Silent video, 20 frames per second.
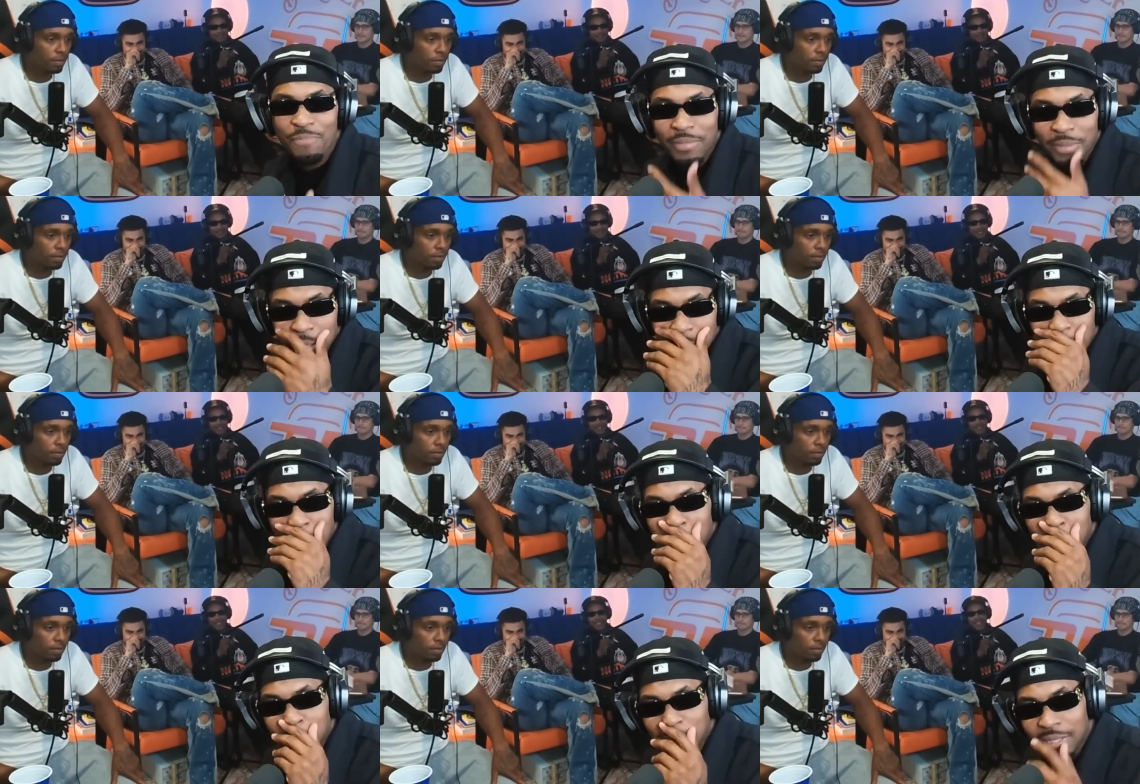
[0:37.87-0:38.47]

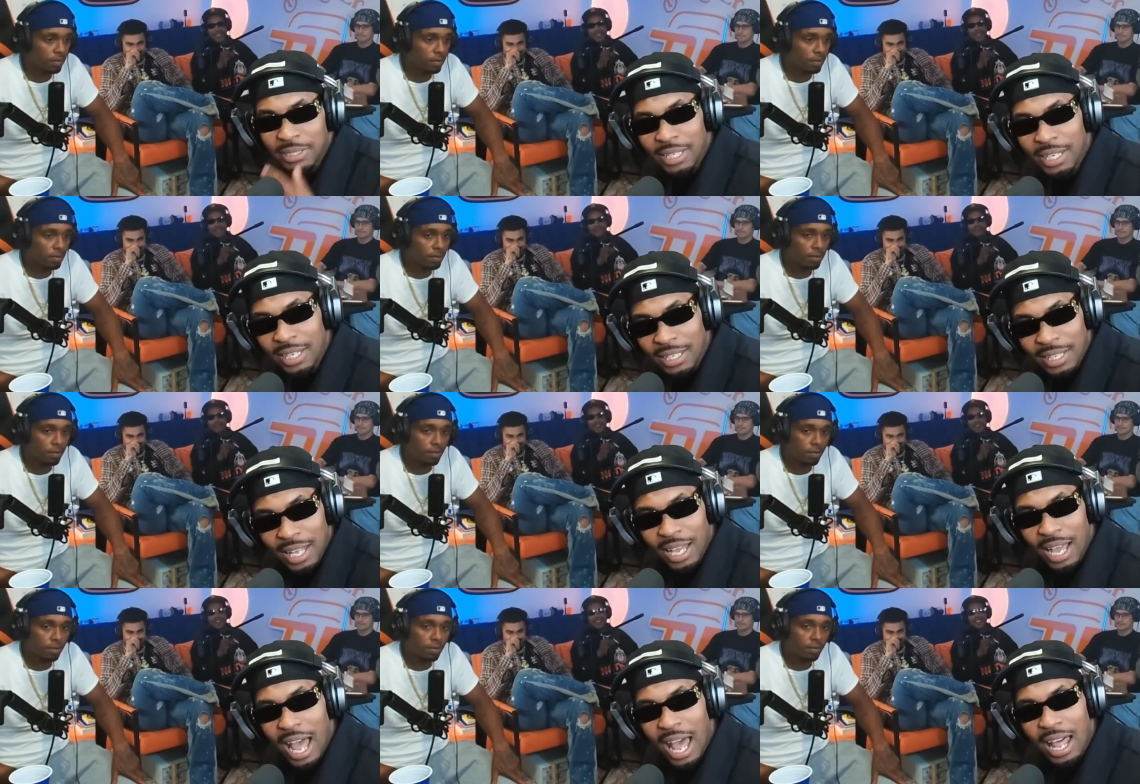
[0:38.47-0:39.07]
Speaker 1: You know what I'm
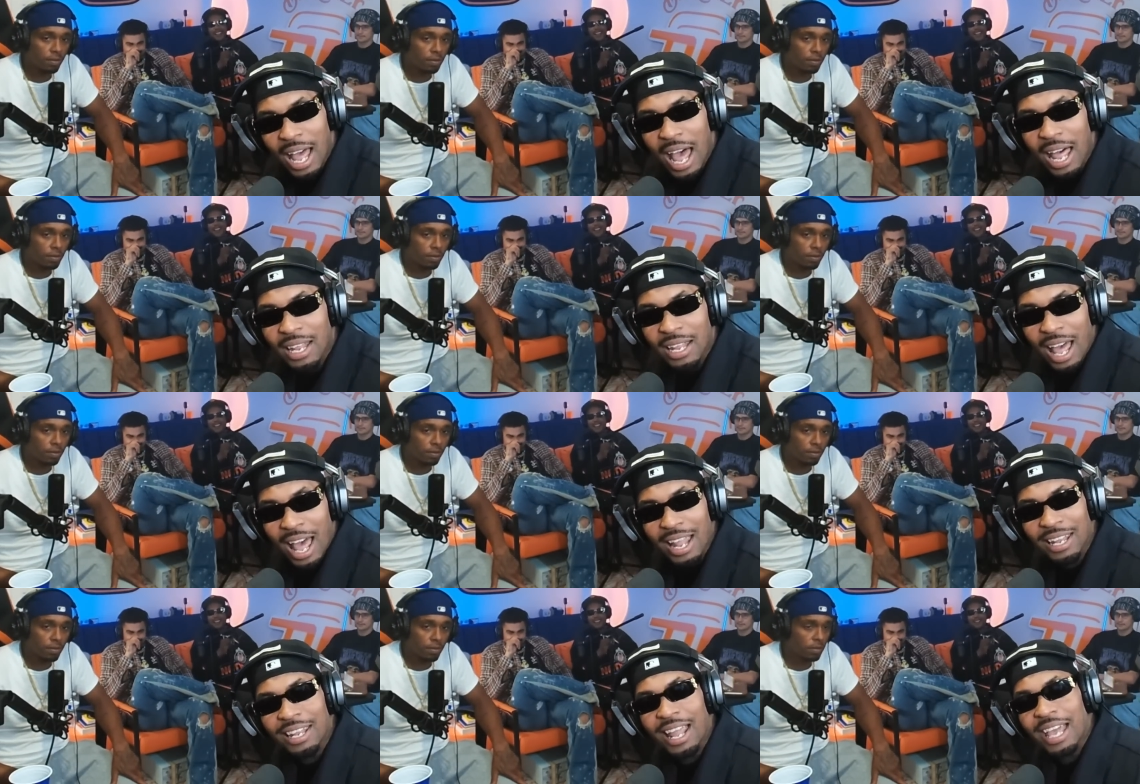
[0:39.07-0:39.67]
saying? Like I, I,
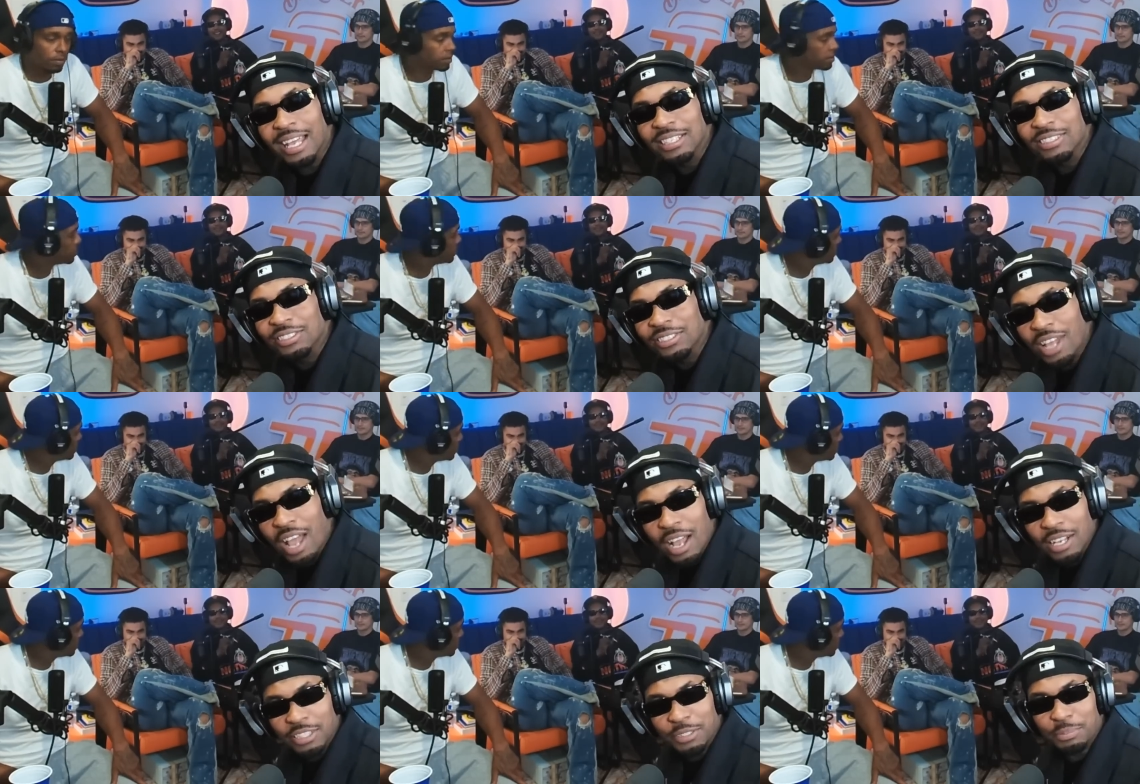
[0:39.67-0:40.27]
I, like
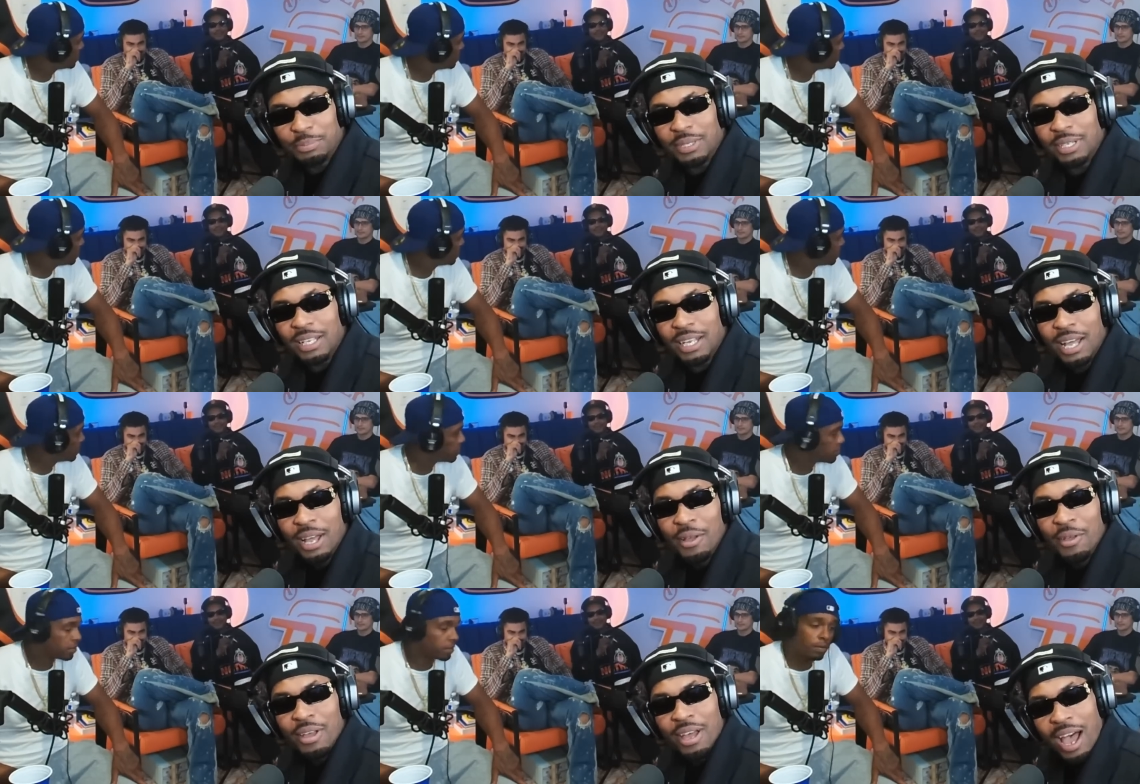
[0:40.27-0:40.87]
Josh,
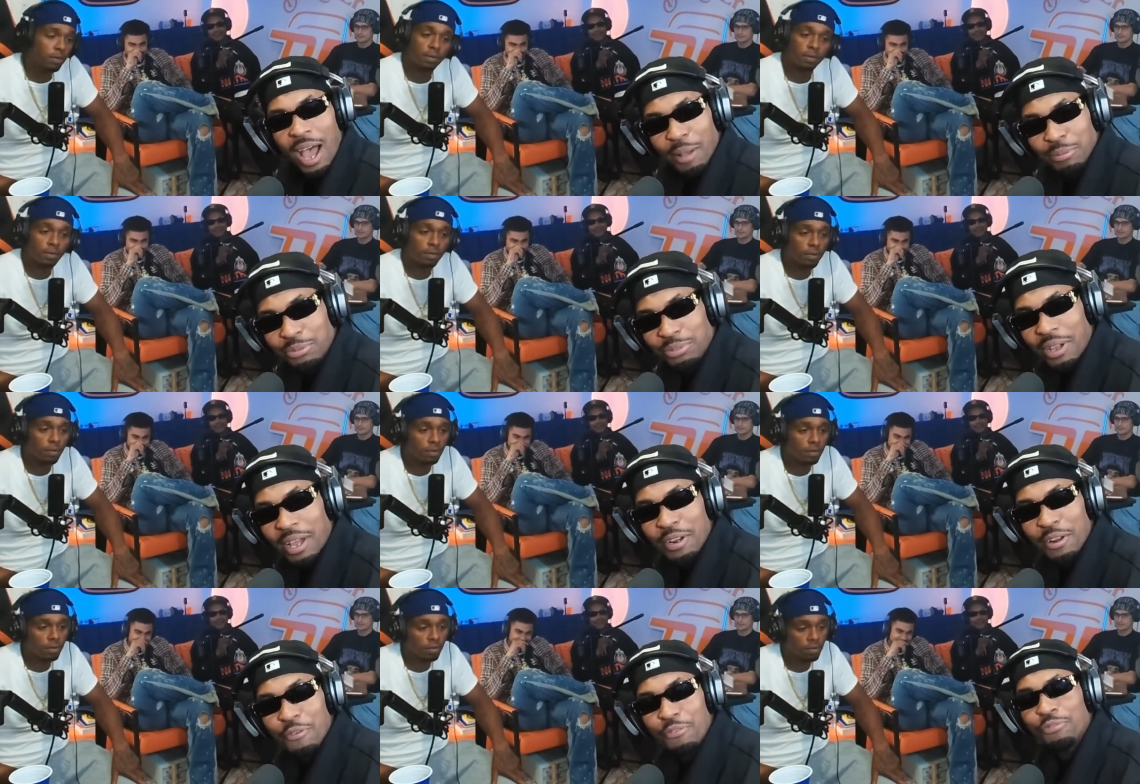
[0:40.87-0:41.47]
but I'm
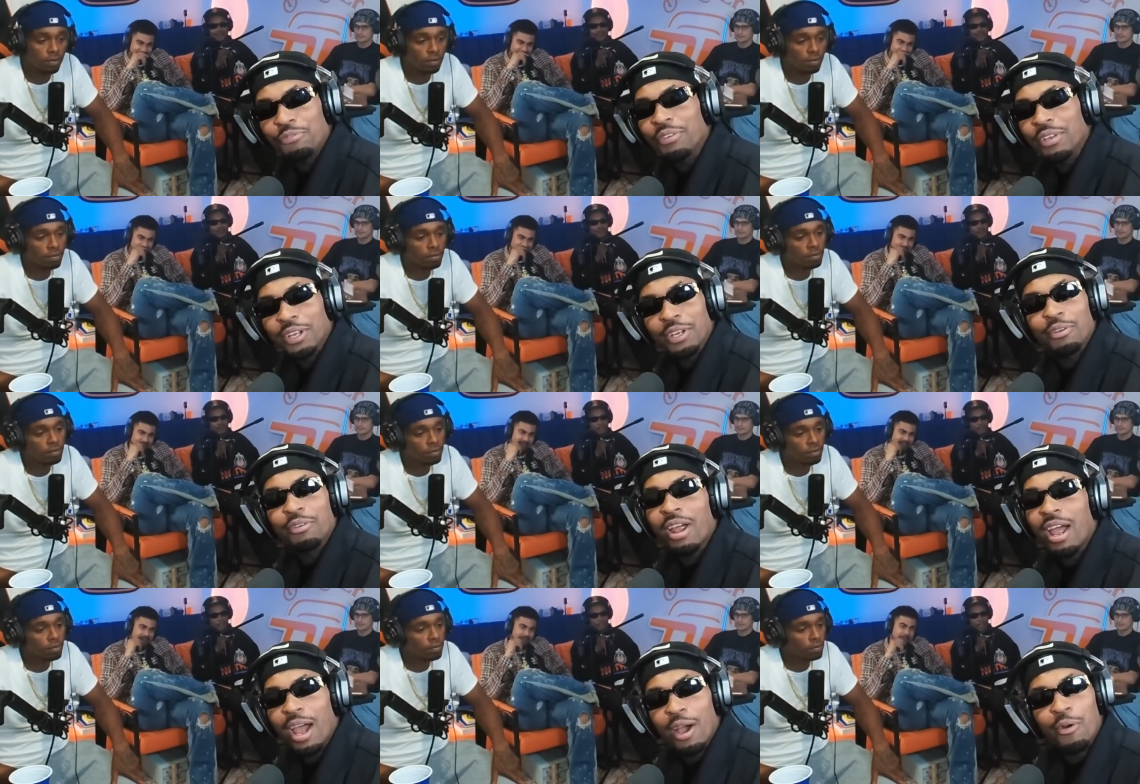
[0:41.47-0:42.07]
trying to
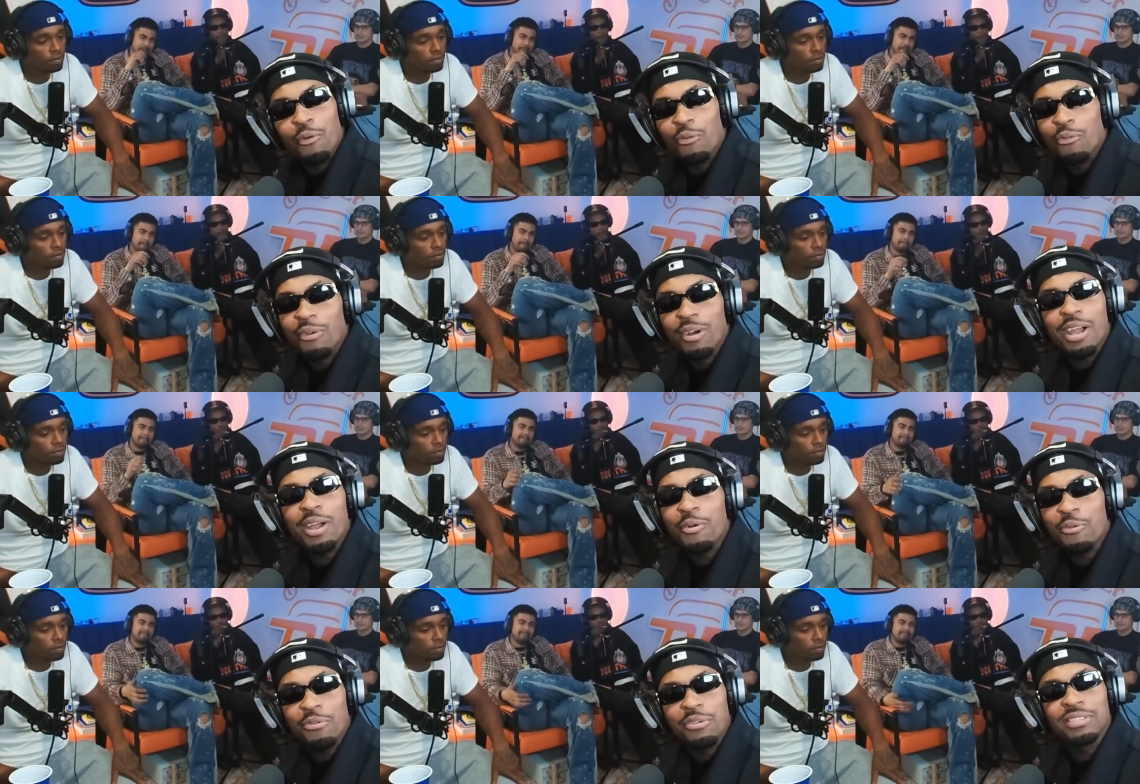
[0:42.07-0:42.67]
figure out
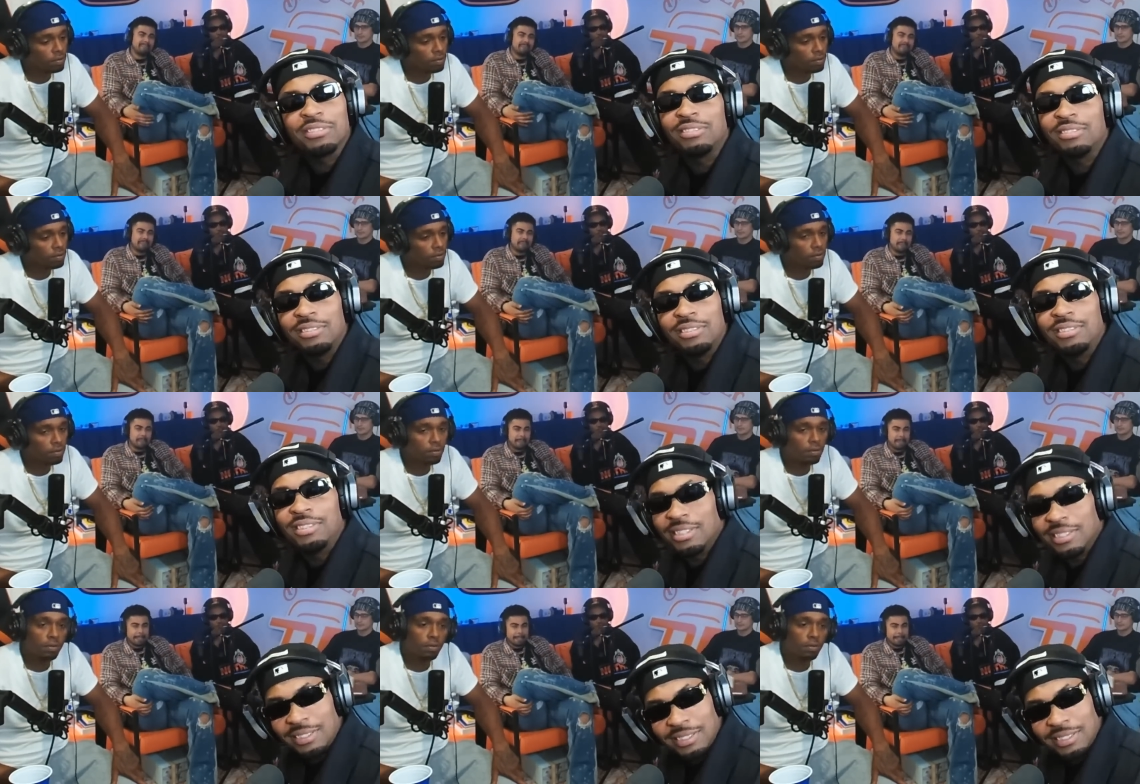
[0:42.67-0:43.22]
where was the